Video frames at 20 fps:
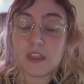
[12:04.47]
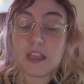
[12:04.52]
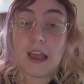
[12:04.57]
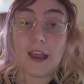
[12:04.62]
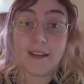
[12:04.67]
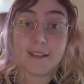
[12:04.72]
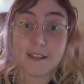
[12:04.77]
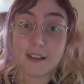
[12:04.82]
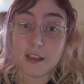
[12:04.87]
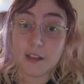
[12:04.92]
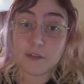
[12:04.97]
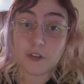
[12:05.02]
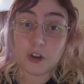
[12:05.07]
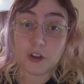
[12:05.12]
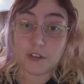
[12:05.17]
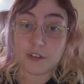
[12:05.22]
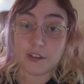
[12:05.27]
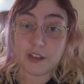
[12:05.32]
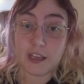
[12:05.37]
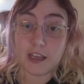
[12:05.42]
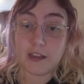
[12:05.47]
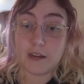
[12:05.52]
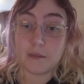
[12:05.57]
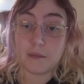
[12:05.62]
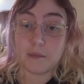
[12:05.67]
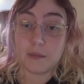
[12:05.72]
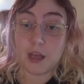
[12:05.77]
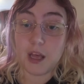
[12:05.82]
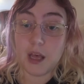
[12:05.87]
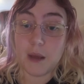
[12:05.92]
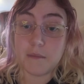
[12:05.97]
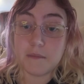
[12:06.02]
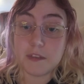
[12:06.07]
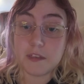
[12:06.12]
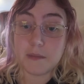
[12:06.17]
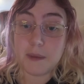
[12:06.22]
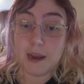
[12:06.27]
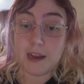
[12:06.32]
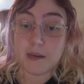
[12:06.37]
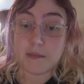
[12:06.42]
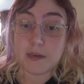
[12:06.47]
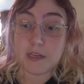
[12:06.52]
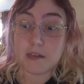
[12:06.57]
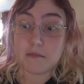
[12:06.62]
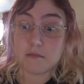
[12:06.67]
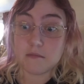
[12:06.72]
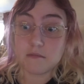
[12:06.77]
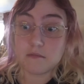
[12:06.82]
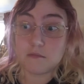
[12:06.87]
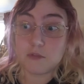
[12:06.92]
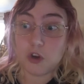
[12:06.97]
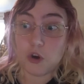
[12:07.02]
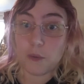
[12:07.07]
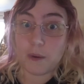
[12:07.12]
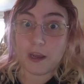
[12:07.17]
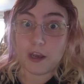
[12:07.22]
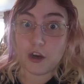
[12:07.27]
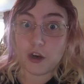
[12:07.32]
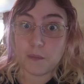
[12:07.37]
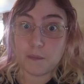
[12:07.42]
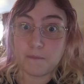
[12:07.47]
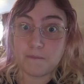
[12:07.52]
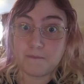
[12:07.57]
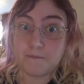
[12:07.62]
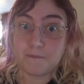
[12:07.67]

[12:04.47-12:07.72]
I still have not seen Spider-Man No Way Home.